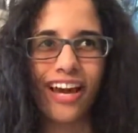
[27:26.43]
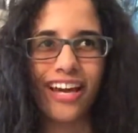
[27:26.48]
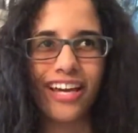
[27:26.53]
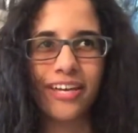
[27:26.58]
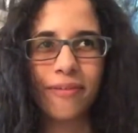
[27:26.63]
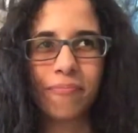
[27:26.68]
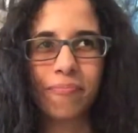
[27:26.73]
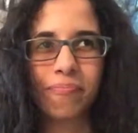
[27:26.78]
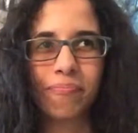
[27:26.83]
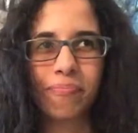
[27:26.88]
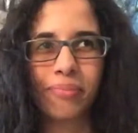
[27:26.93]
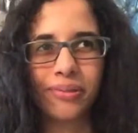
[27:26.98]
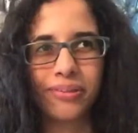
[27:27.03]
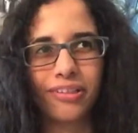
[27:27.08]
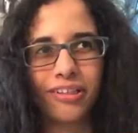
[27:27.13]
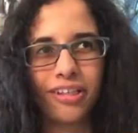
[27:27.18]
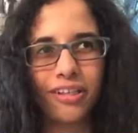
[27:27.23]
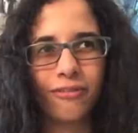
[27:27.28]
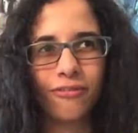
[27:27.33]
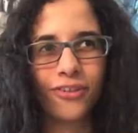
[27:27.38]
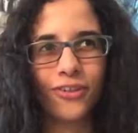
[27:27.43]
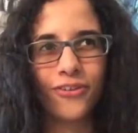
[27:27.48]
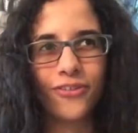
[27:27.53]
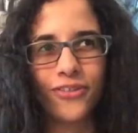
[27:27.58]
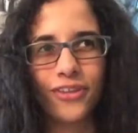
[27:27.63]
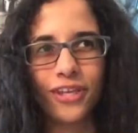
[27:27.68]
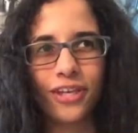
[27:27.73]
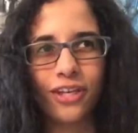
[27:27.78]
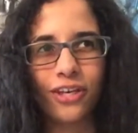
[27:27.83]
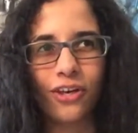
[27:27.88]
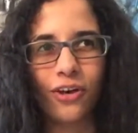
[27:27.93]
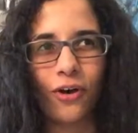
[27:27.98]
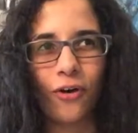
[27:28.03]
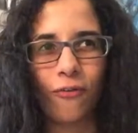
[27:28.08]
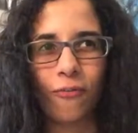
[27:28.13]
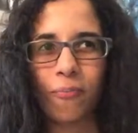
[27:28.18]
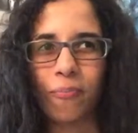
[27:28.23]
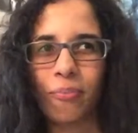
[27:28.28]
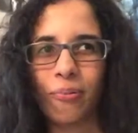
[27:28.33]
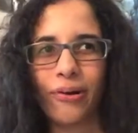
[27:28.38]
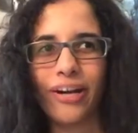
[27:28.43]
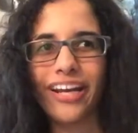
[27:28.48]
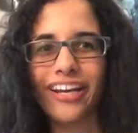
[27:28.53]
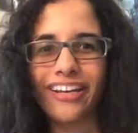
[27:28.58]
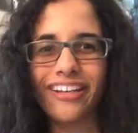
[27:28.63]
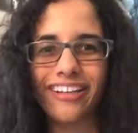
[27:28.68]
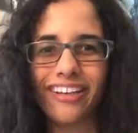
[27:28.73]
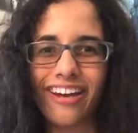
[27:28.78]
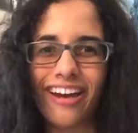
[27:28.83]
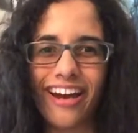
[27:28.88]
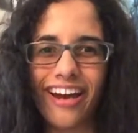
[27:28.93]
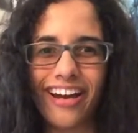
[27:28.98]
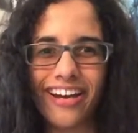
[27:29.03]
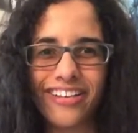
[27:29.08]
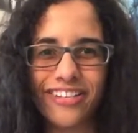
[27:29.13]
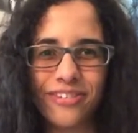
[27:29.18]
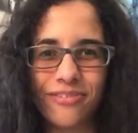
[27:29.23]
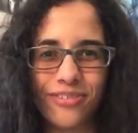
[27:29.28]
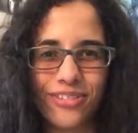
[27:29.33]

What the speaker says: I believe you think of praying as,